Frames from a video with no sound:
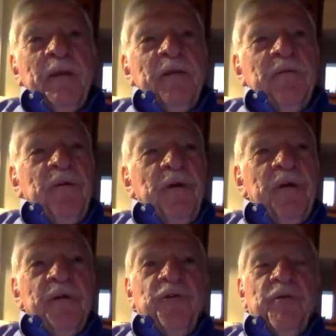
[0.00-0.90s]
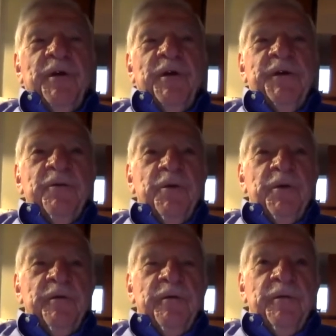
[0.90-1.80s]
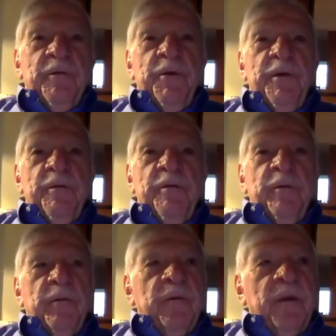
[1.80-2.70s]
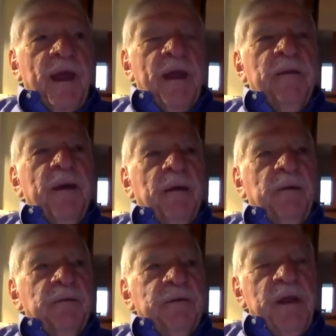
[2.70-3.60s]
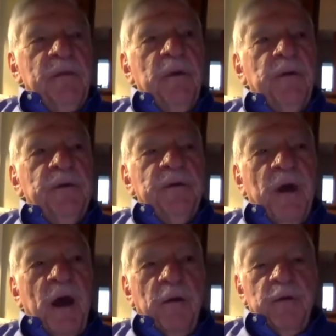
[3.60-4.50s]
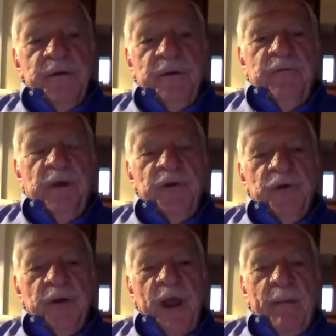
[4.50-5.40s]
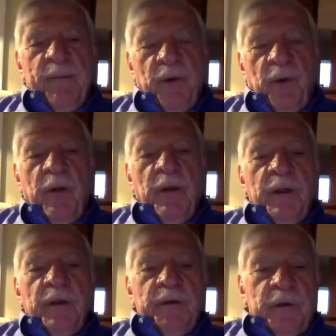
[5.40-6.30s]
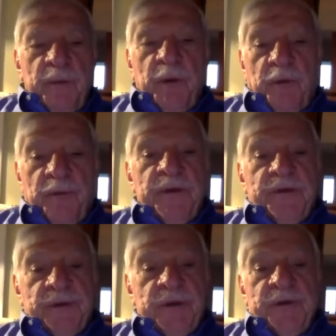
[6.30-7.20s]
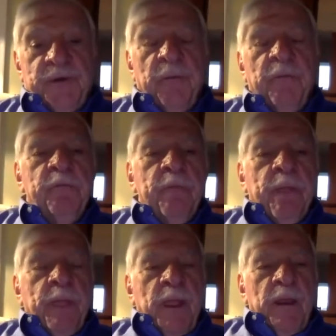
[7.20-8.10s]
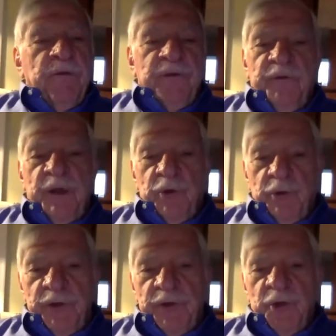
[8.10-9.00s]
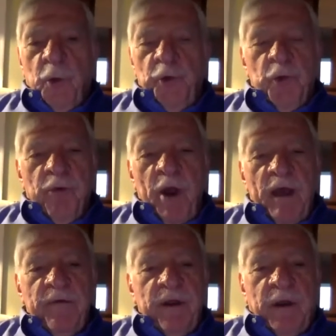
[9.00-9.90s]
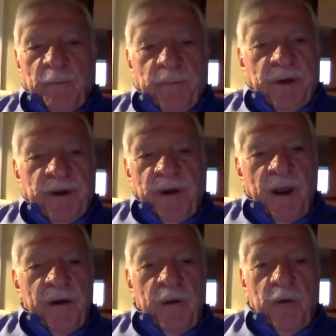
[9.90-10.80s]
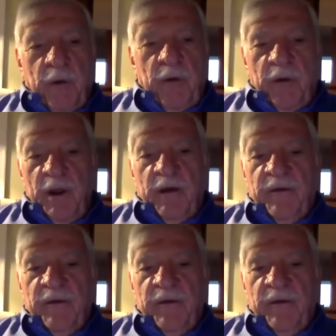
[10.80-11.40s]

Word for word: very interesting. We we had about ten million dollars in venture capital to build this system. It was eventually sold to a private company, and I no longer have